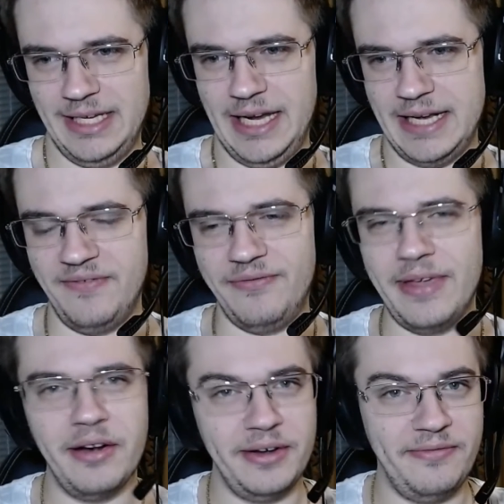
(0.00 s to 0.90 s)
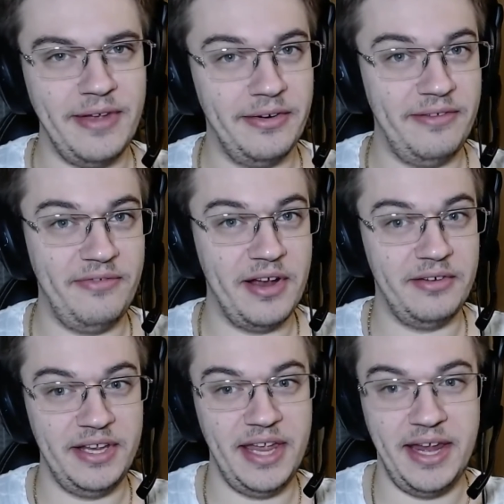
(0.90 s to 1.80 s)
And very, very,
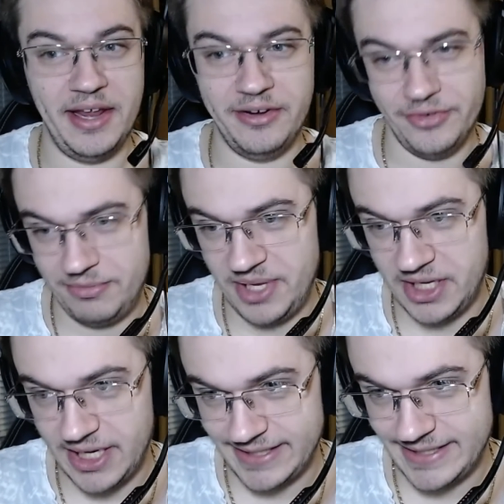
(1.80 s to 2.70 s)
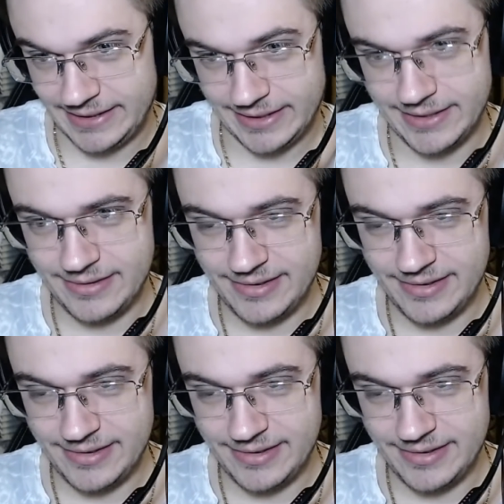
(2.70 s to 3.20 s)
very angry Mikasa.